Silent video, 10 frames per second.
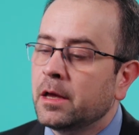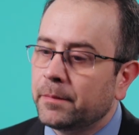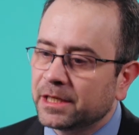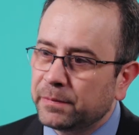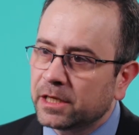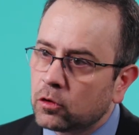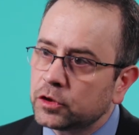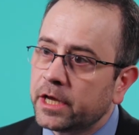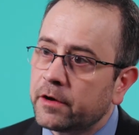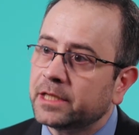but
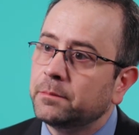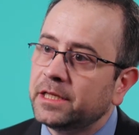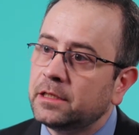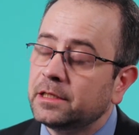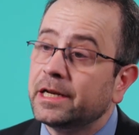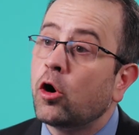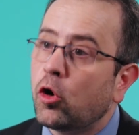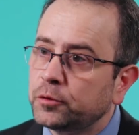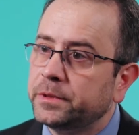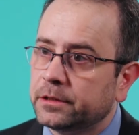because they are admitted in a
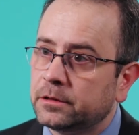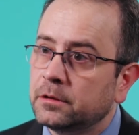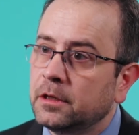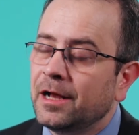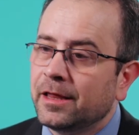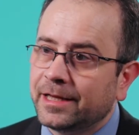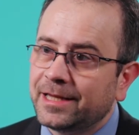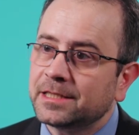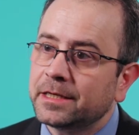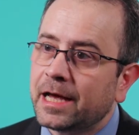hospital that
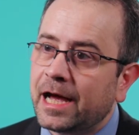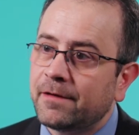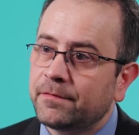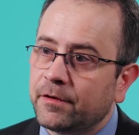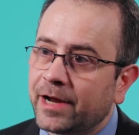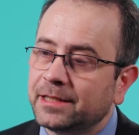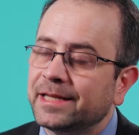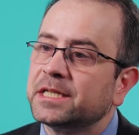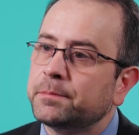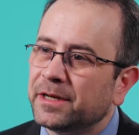doesn't have the right
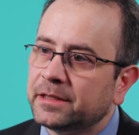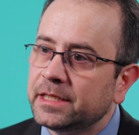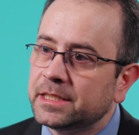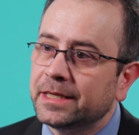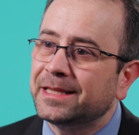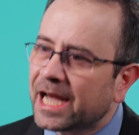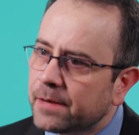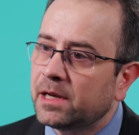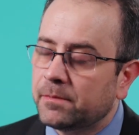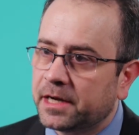expertise in a
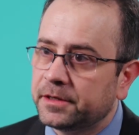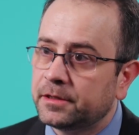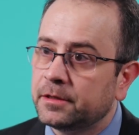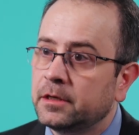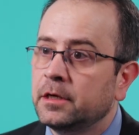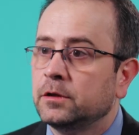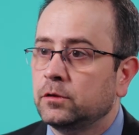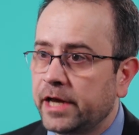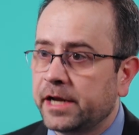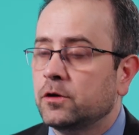timely manner to
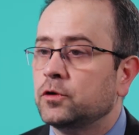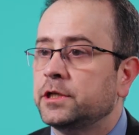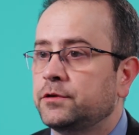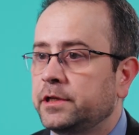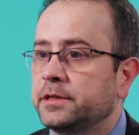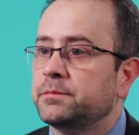diagnose and treat this